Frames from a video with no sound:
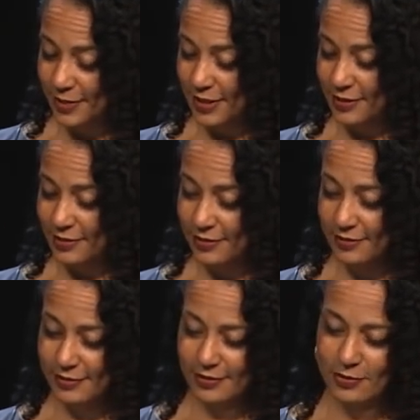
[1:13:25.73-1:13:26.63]
in
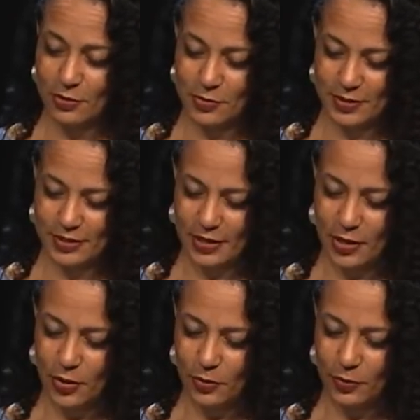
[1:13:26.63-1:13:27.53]
quotes,
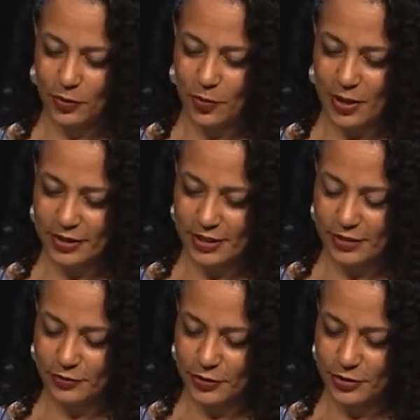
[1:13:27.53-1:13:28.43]
with
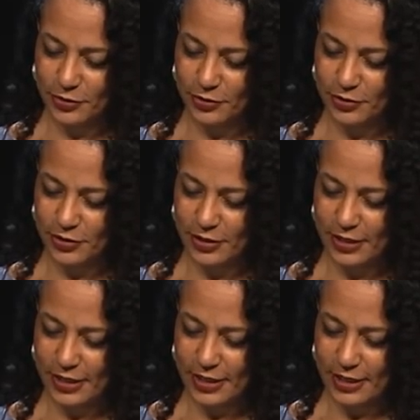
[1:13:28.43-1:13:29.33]
qualitative research
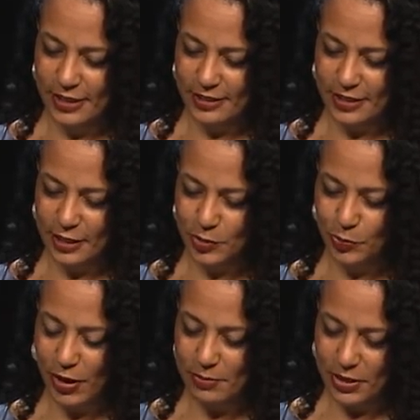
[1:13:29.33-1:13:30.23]
is that it's
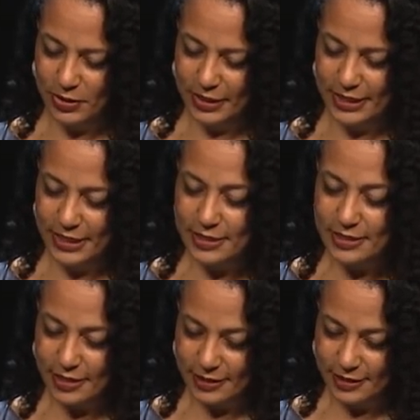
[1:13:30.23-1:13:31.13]
primarily
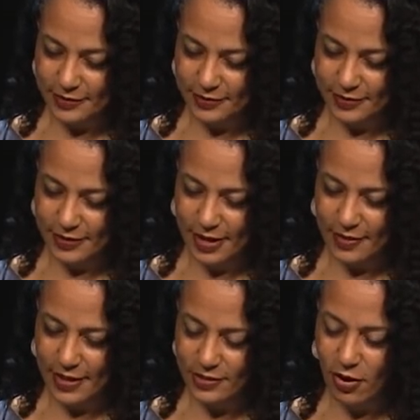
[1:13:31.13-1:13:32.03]
inductive, and
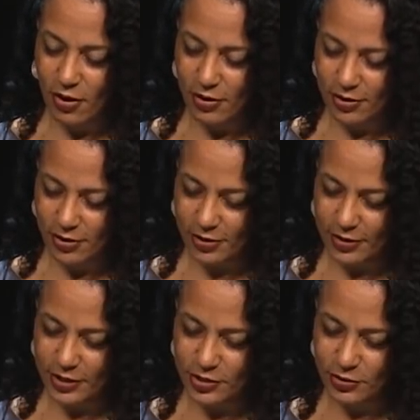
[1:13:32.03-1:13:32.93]
that's harder
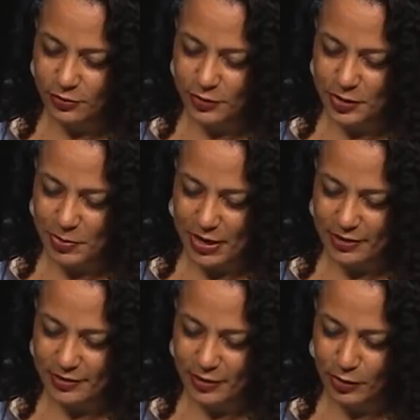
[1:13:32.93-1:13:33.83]
in certain respects
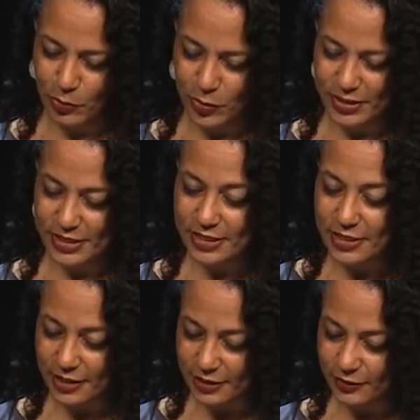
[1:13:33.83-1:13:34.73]
than the more
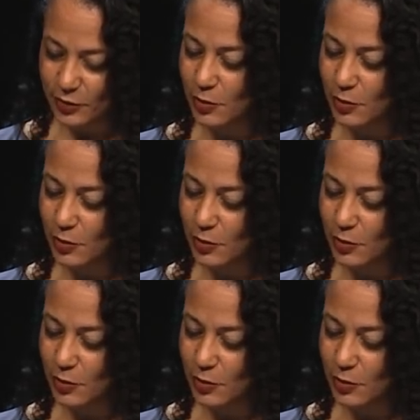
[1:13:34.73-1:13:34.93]
deductive